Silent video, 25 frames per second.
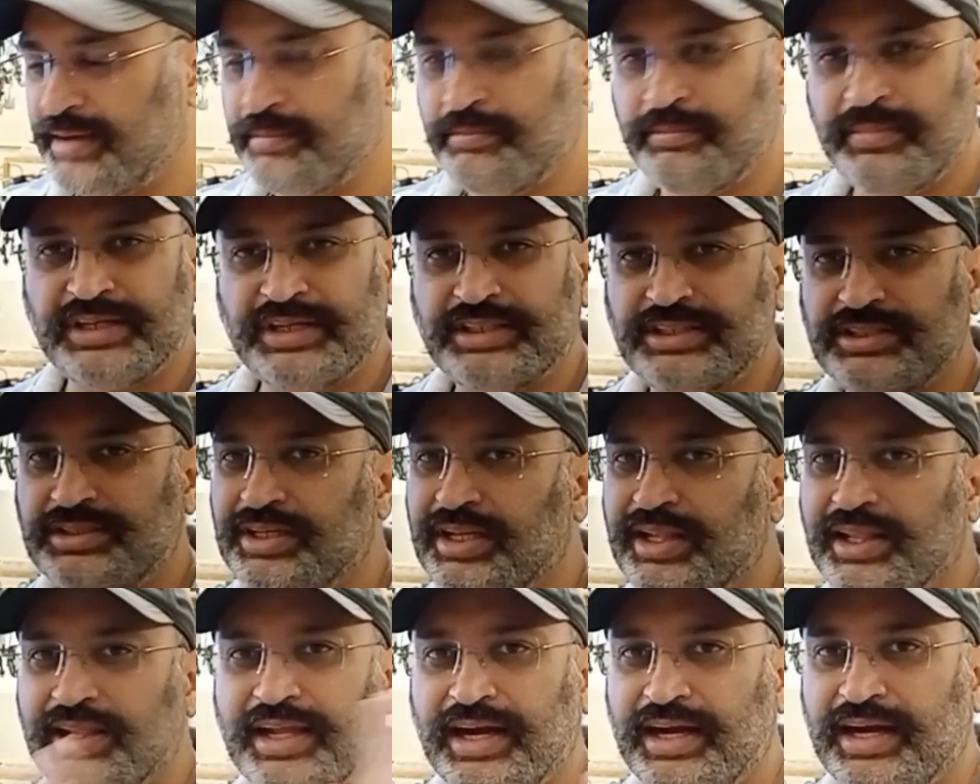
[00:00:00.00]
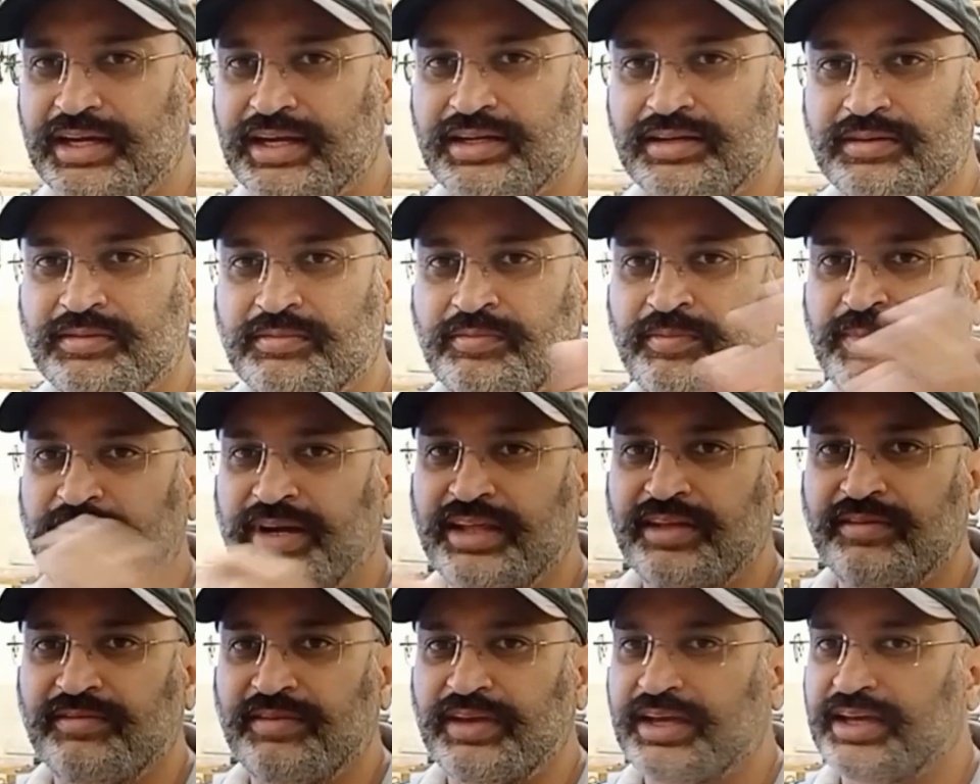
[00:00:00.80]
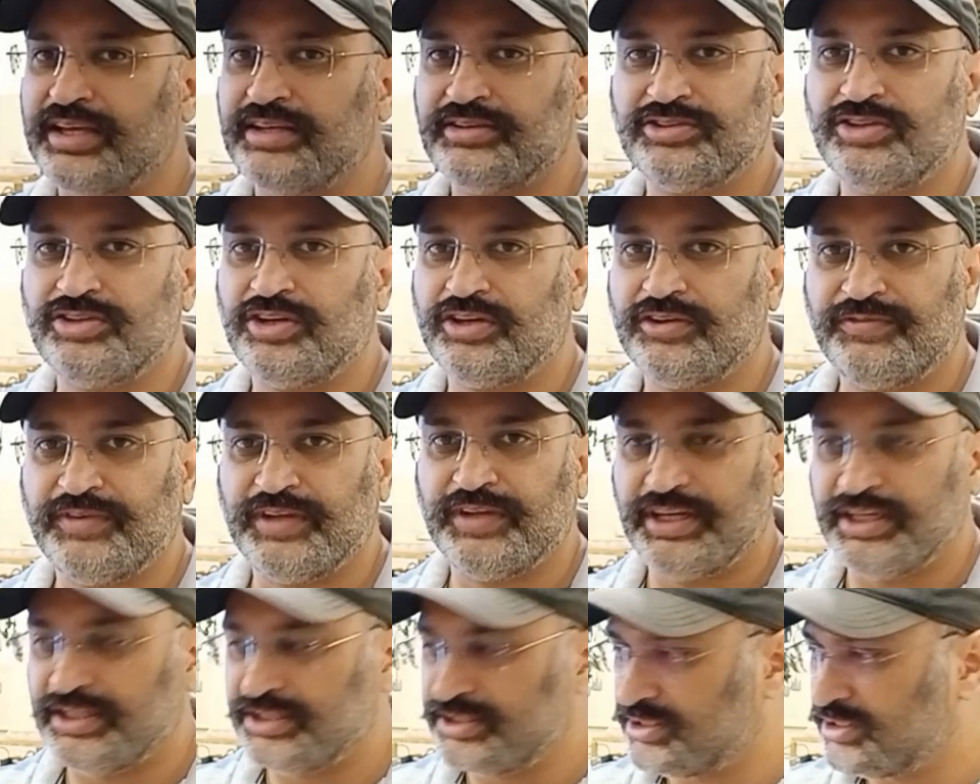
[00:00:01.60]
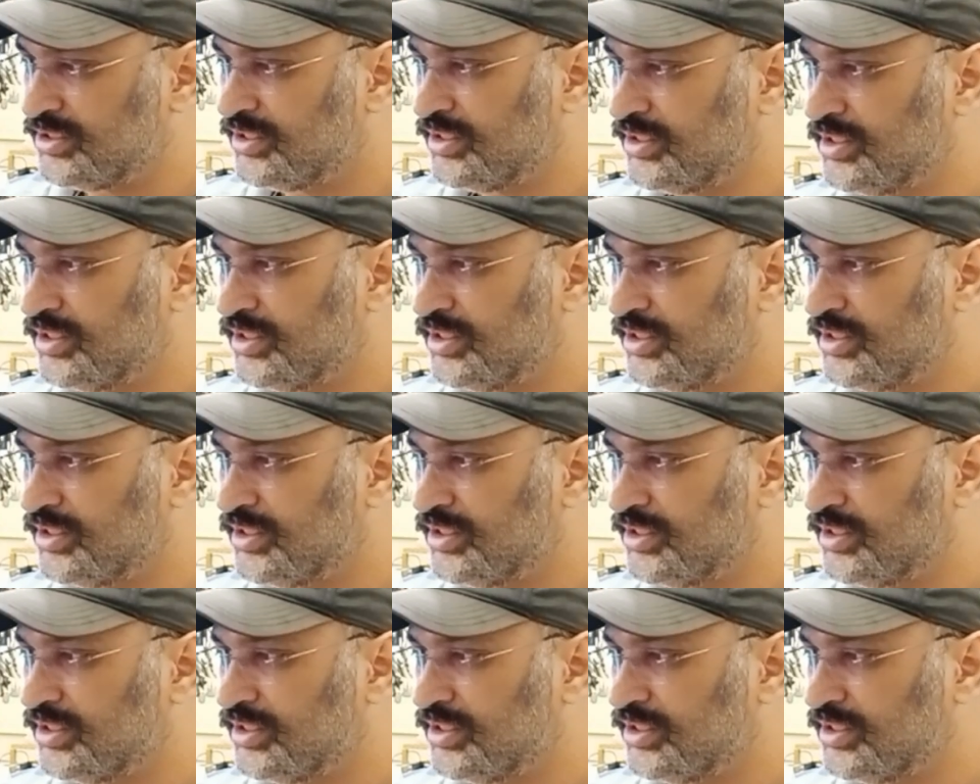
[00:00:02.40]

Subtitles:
but still that bloody wick is not finished.